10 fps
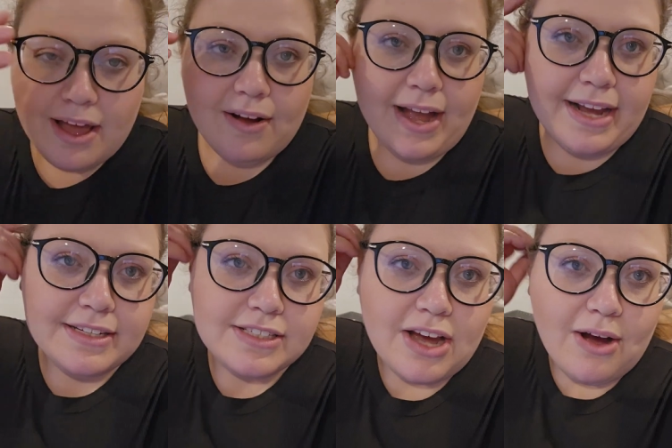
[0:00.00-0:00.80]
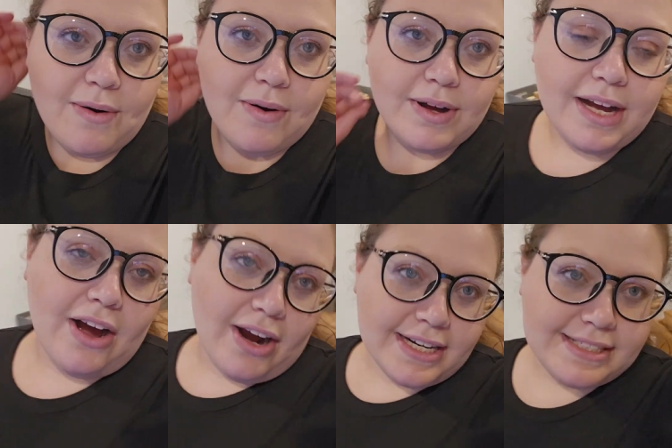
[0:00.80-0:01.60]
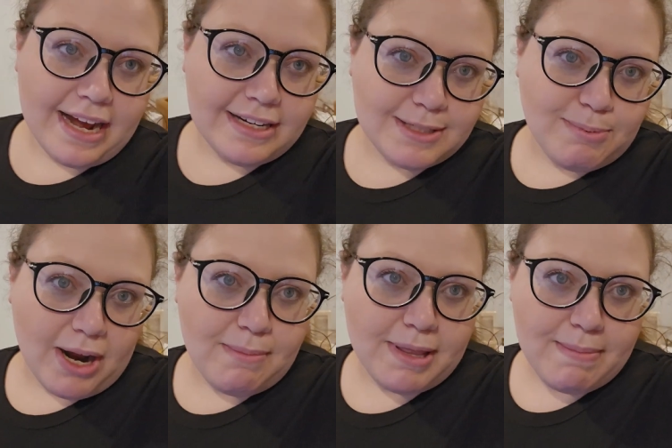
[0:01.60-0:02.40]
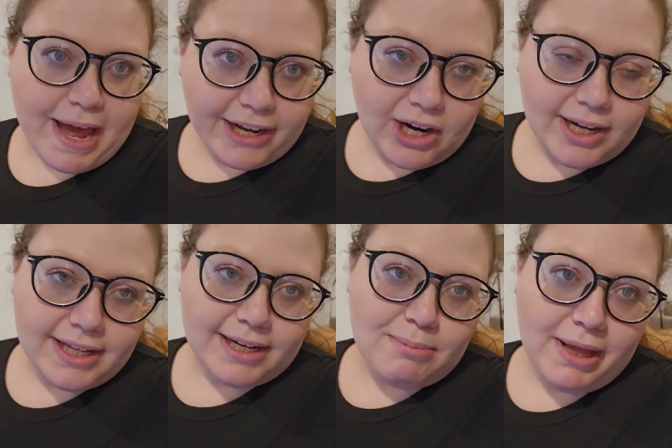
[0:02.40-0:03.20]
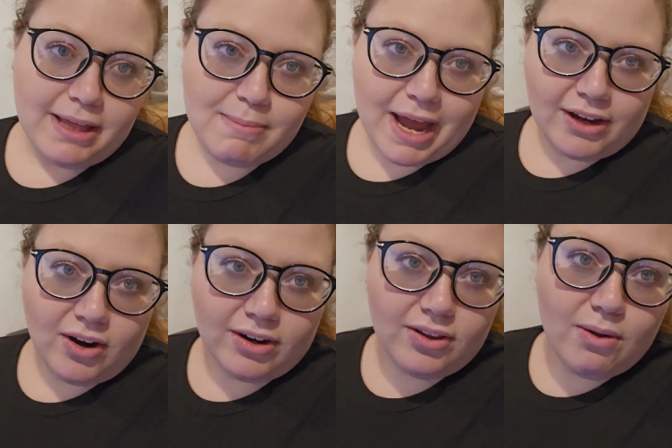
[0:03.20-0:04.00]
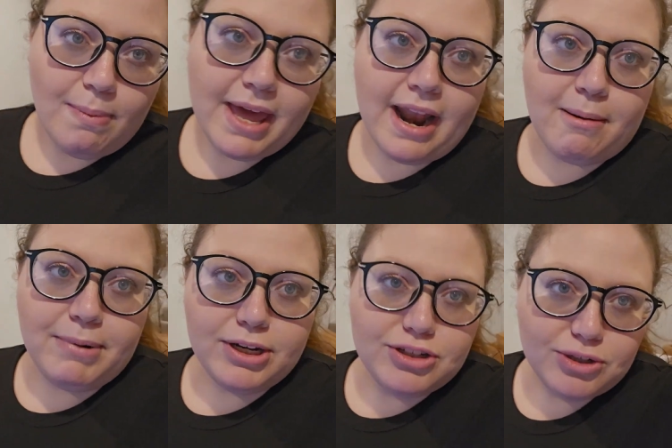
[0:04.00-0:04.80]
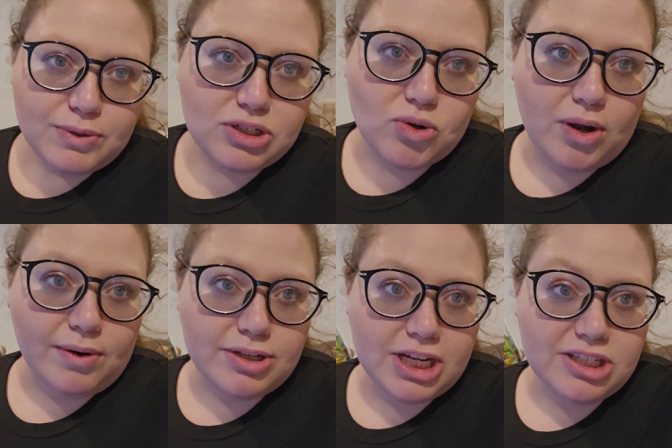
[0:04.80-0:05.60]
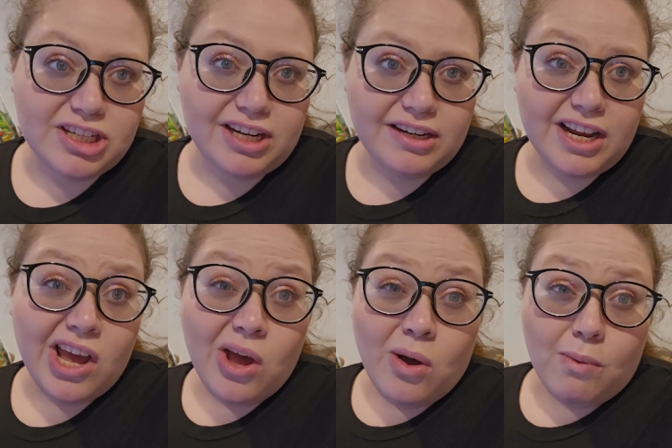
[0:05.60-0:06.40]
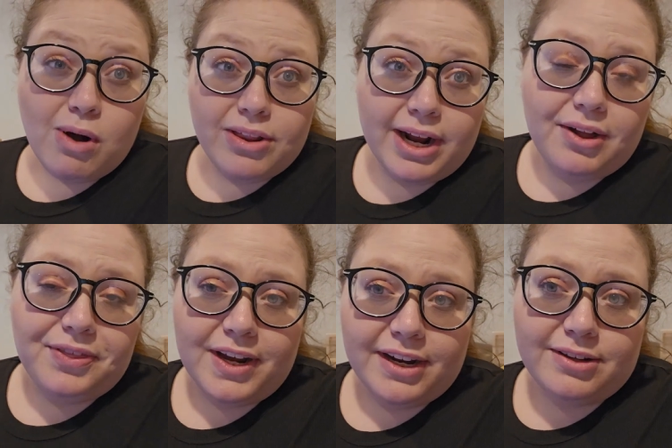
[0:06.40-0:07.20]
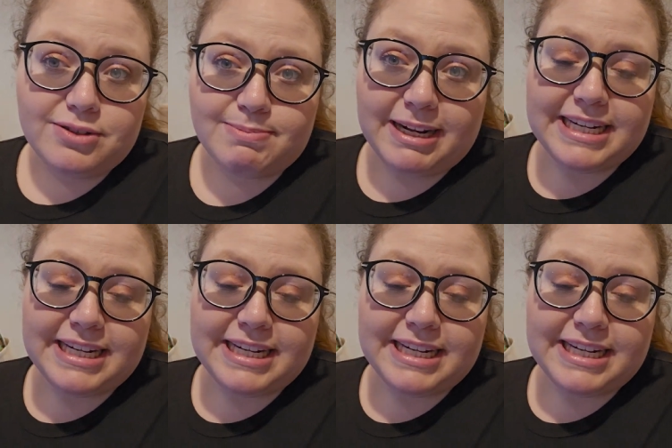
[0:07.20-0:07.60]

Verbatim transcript: Okay, so Ari's dad just brought him in the backyard. They're gonna play in the backyard a little bit. I'm gonna do a toy rotation while they're out there. Use my